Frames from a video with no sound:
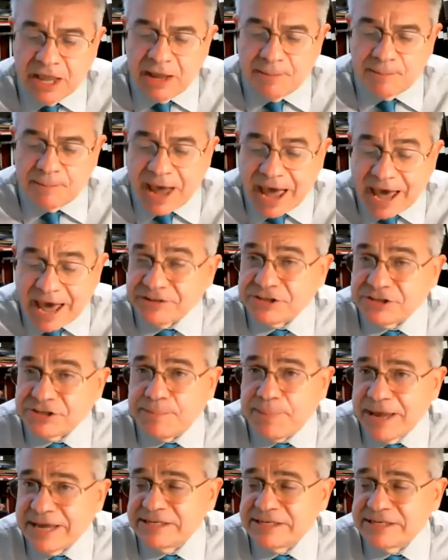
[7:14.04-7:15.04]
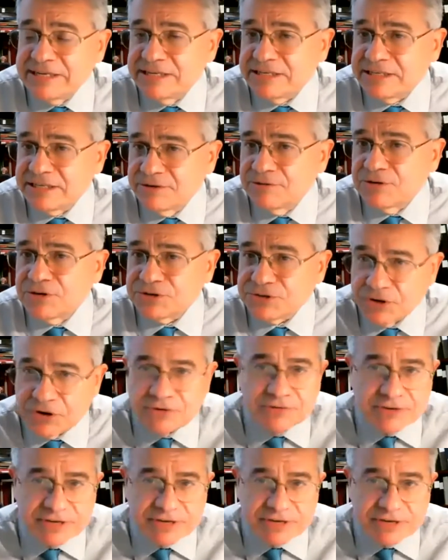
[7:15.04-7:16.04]
path-dependent civil
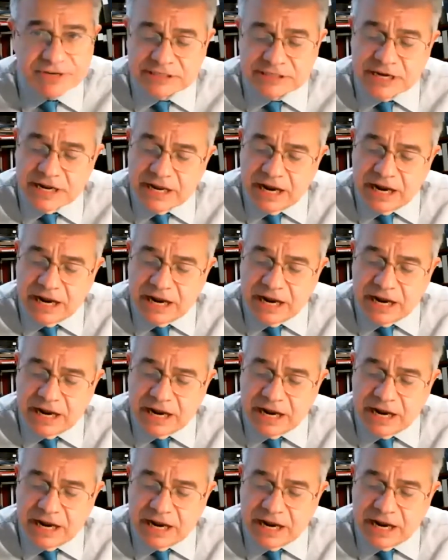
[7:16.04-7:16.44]
servants,